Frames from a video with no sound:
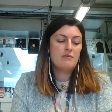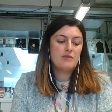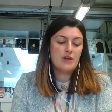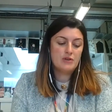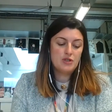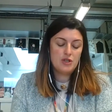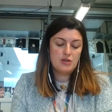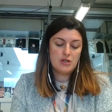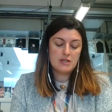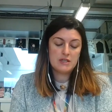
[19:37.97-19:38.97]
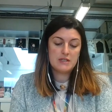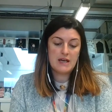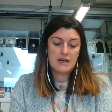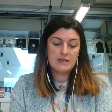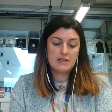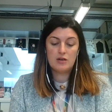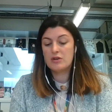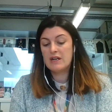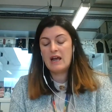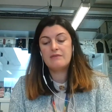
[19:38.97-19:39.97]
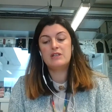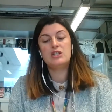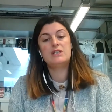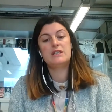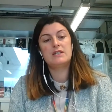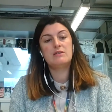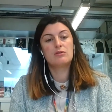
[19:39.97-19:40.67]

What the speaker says: For those students that already have the GCSE